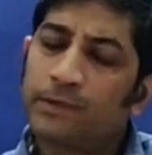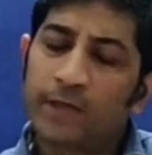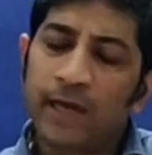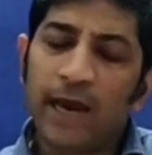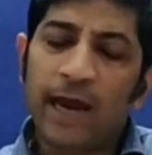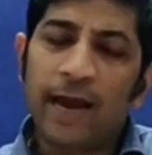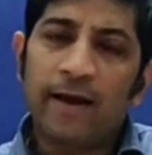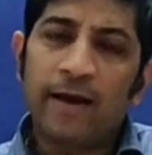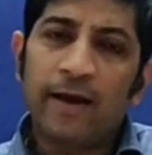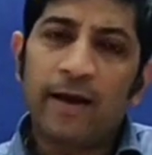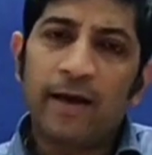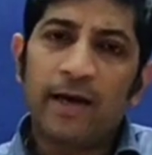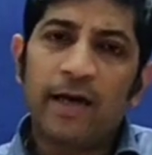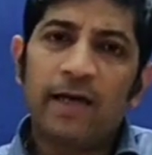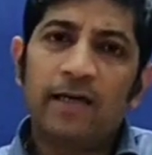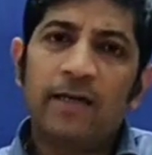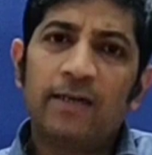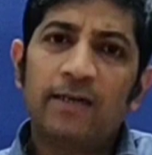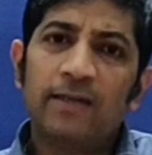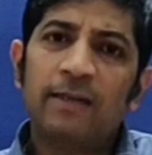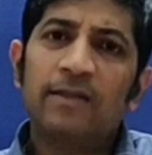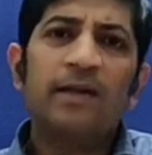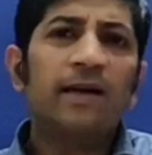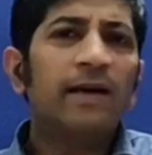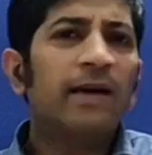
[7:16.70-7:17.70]
candidates,
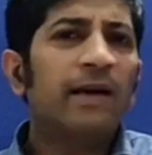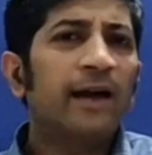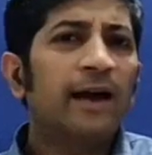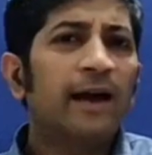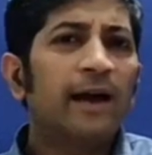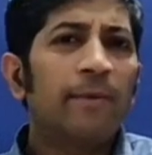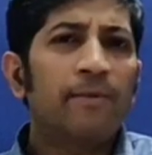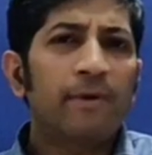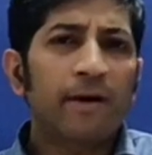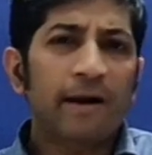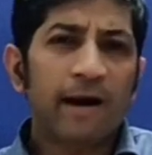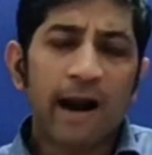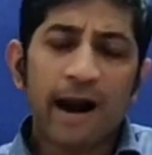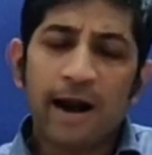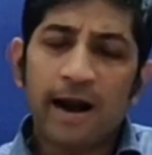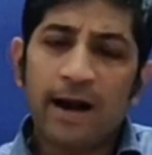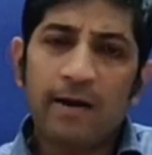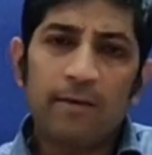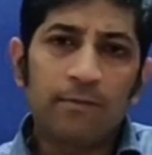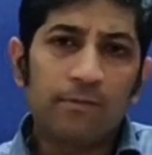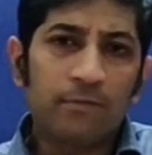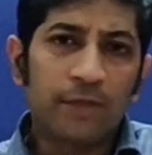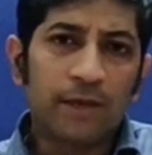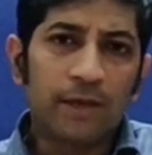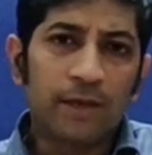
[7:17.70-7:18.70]
they take up
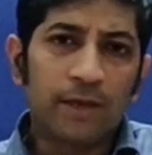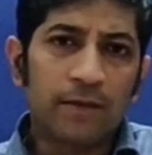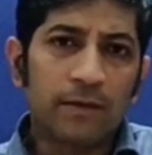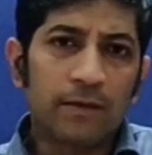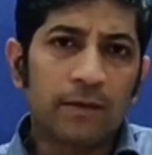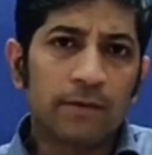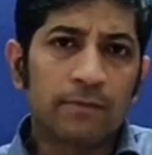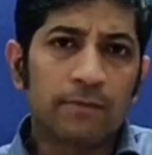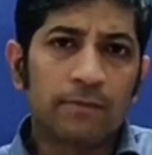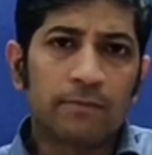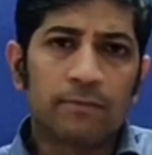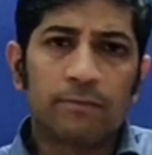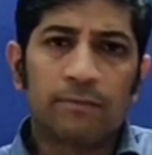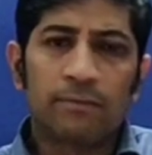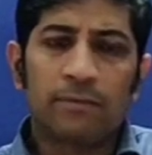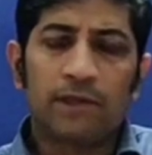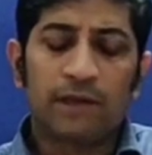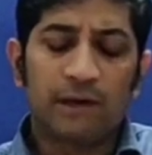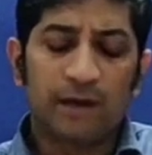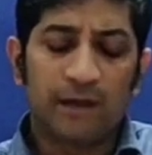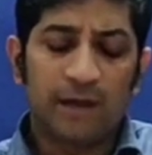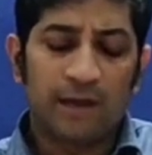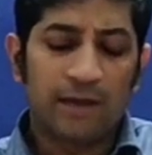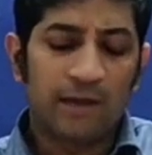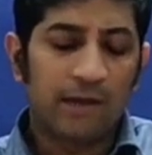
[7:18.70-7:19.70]
random things. They
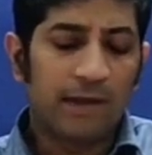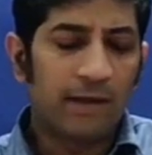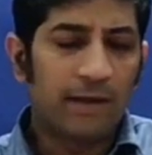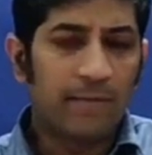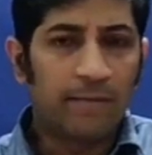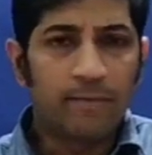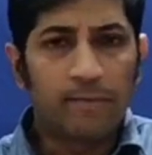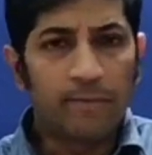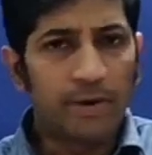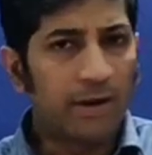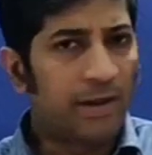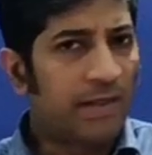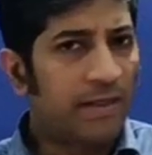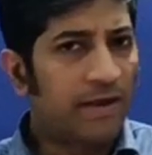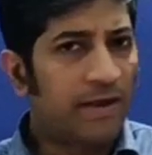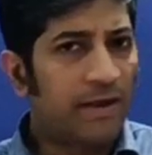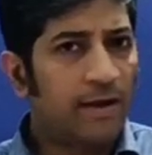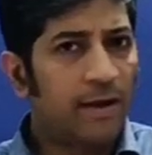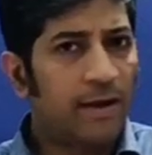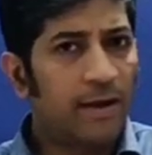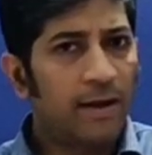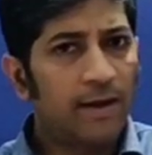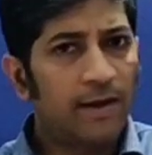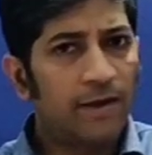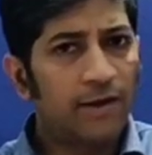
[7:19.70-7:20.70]
take their
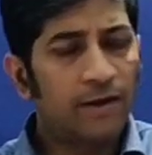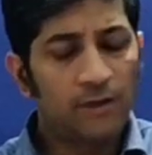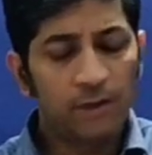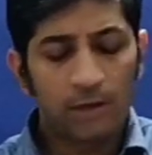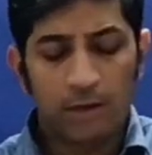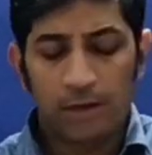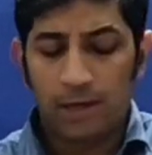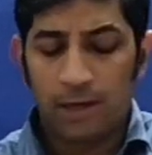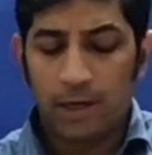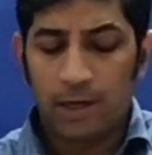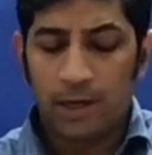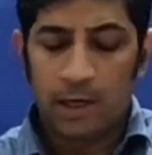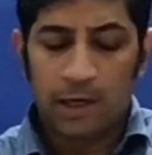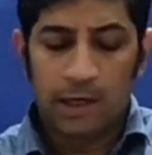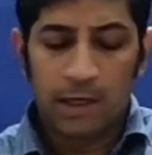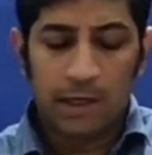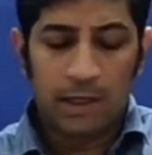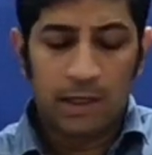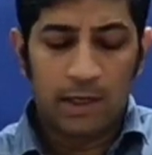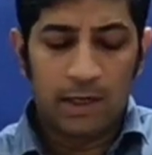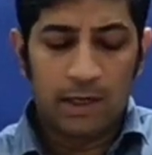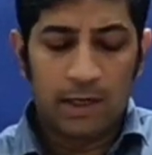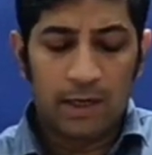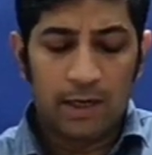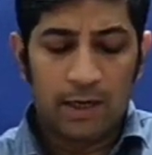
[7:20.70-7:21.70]
percentage,
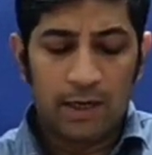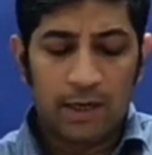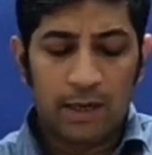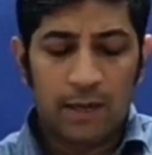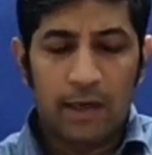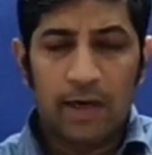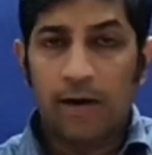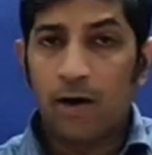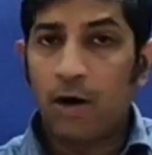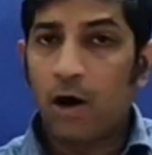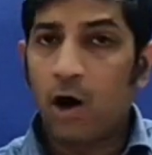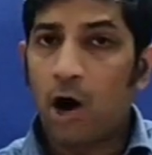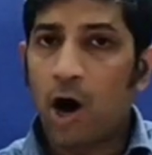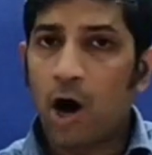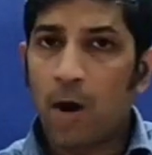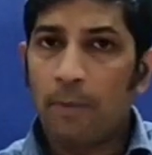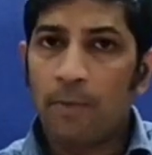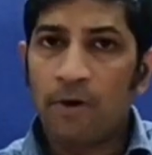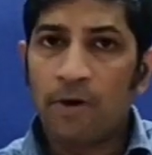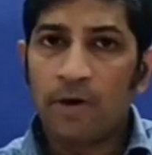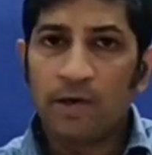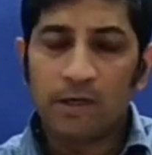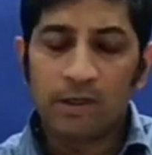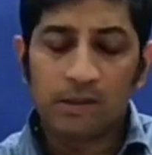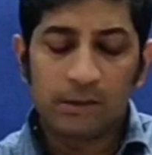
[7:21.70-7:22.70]
they take their
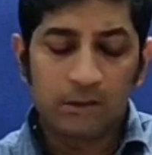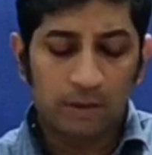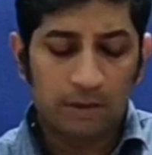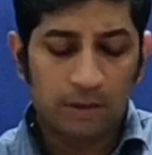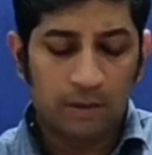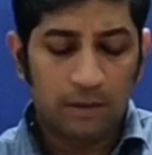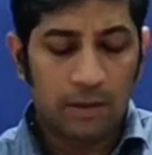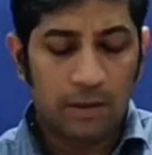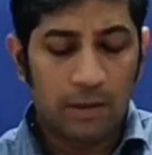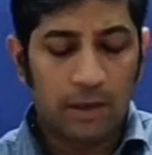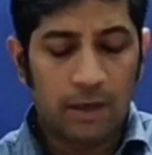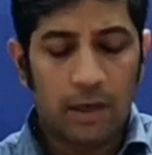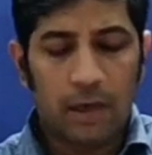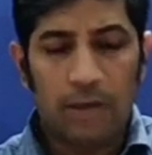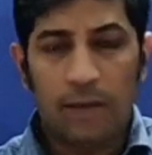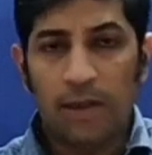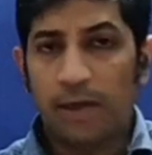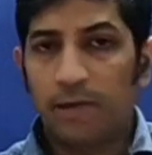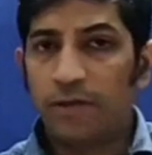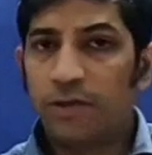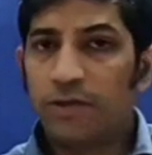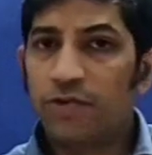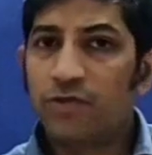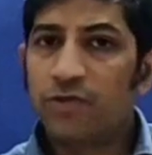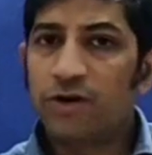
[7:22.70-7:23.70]
hobbies, they take
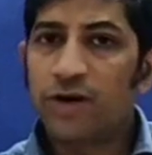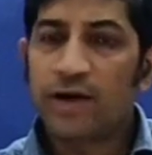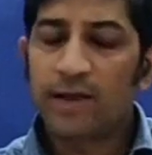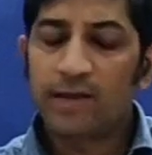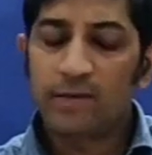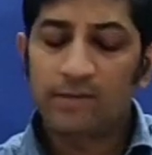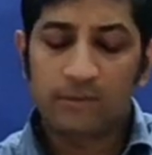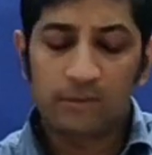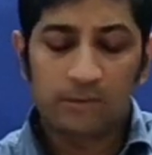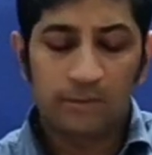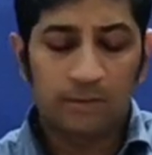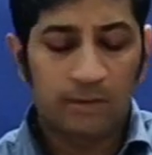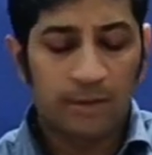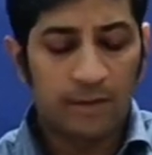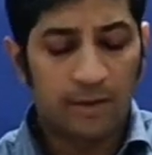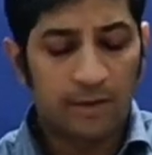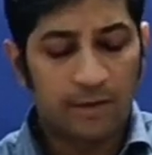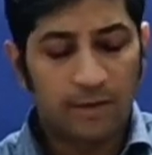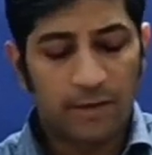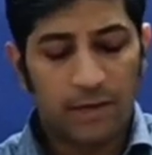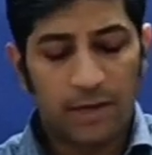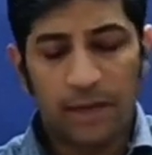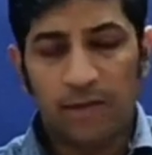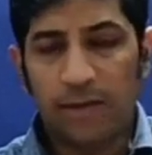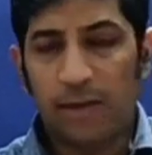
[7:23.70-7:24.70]
their strengths, they
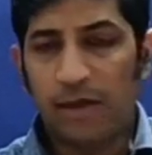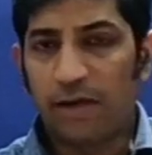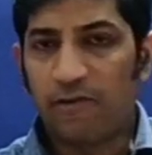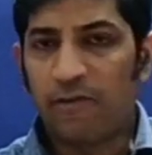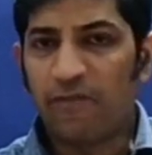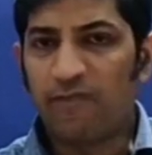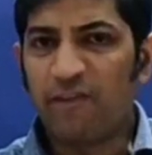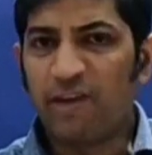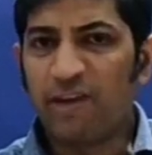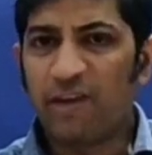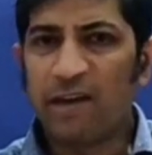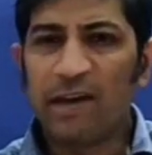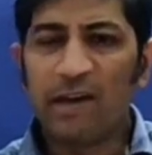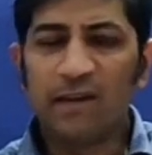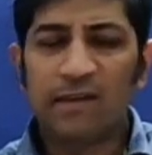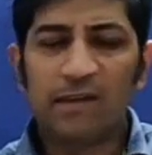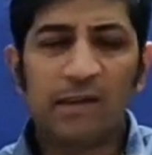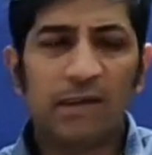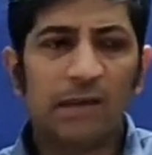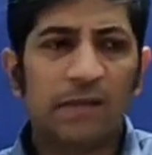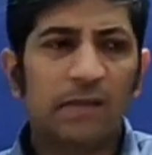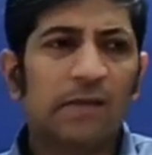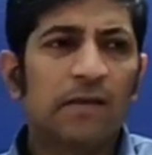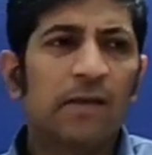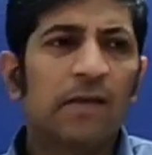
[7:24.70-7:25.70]
take their
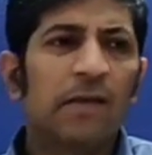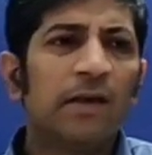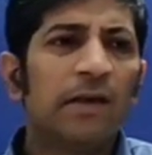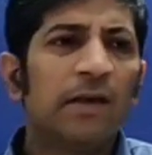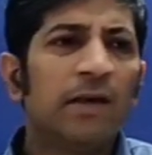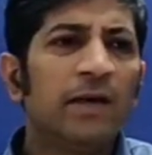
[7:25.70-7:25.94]
weaknesses,